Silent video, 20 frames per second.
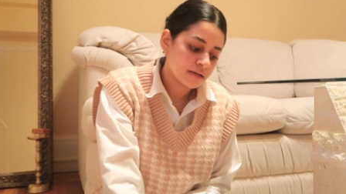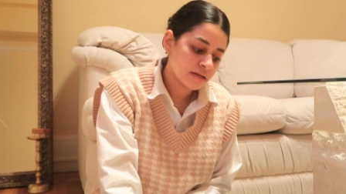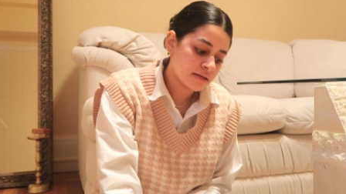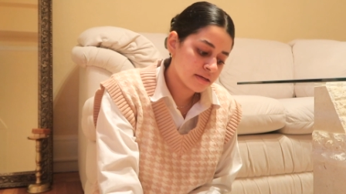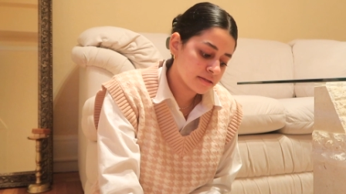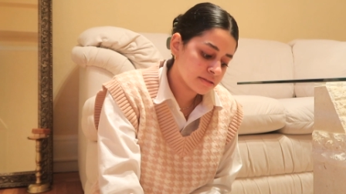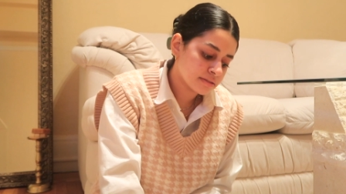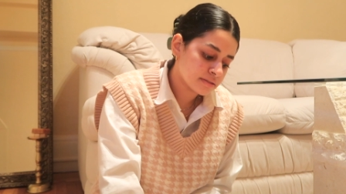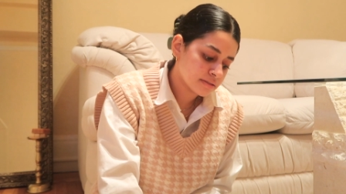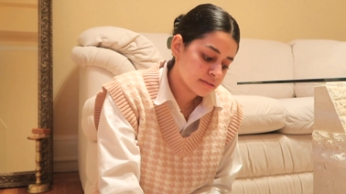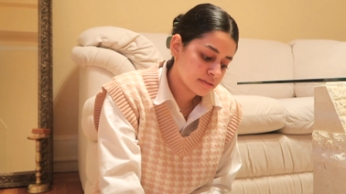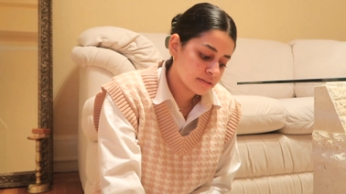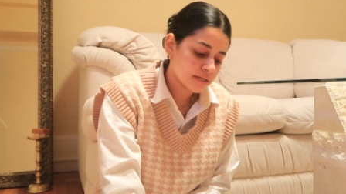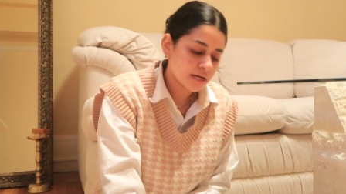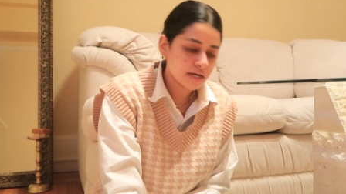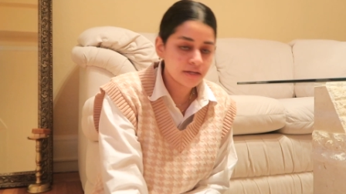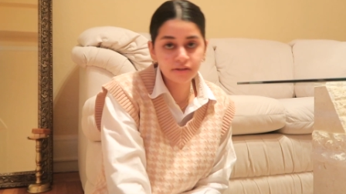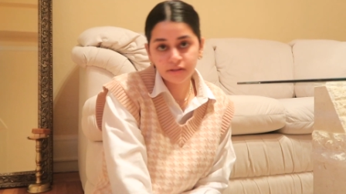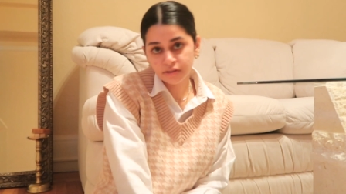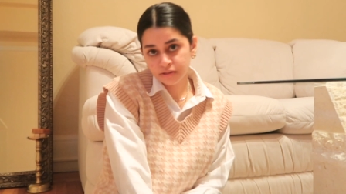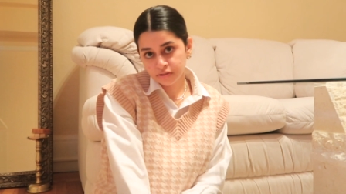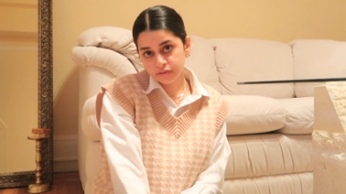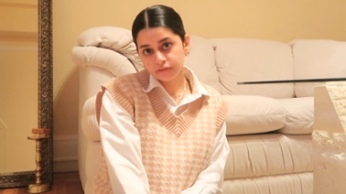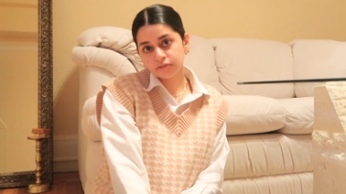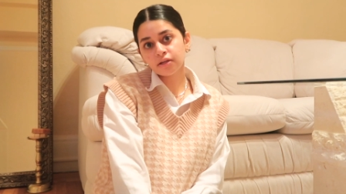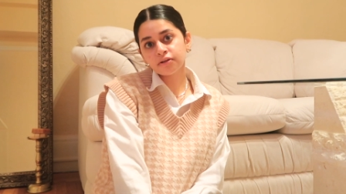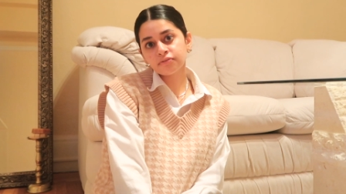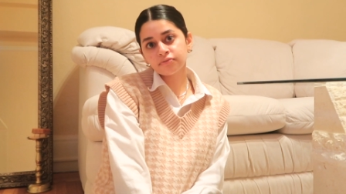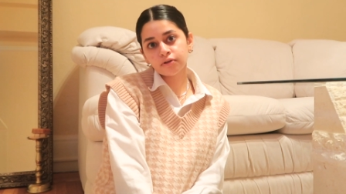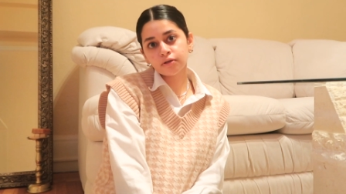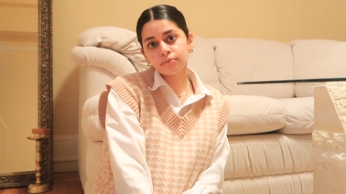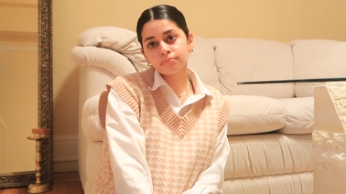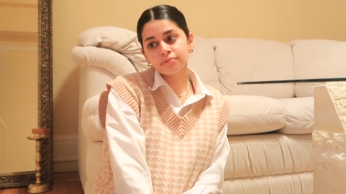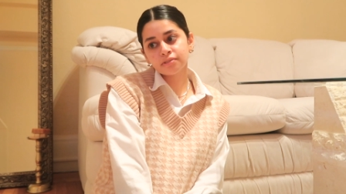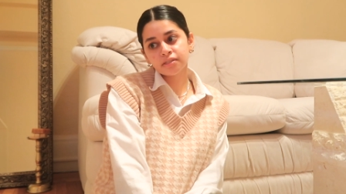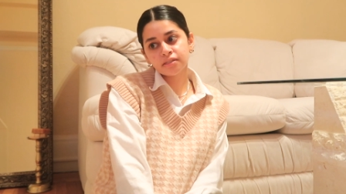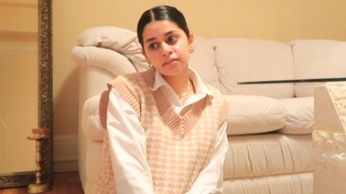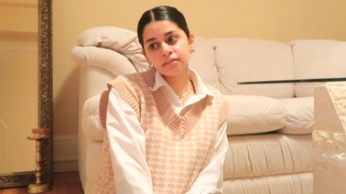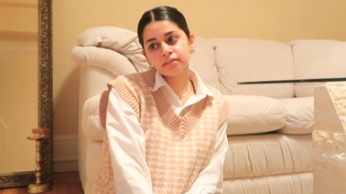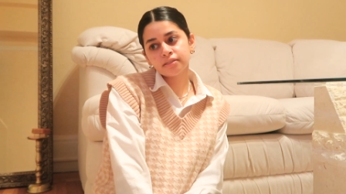and another life
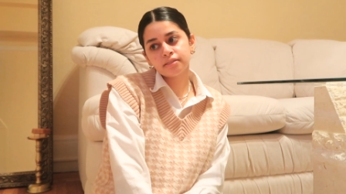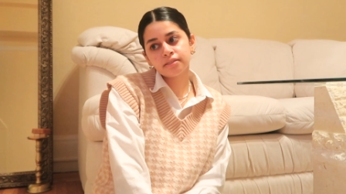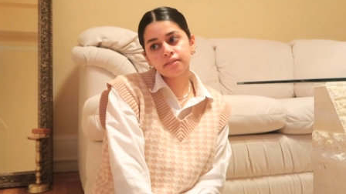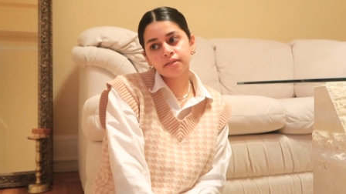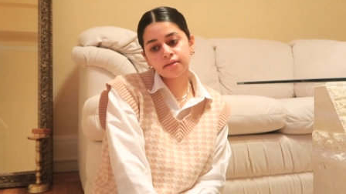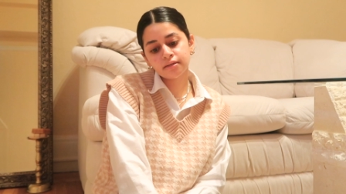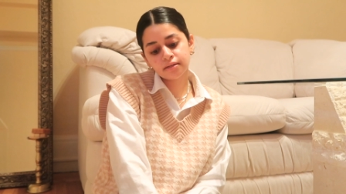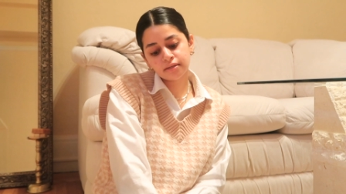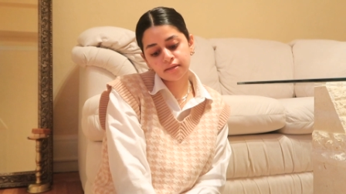update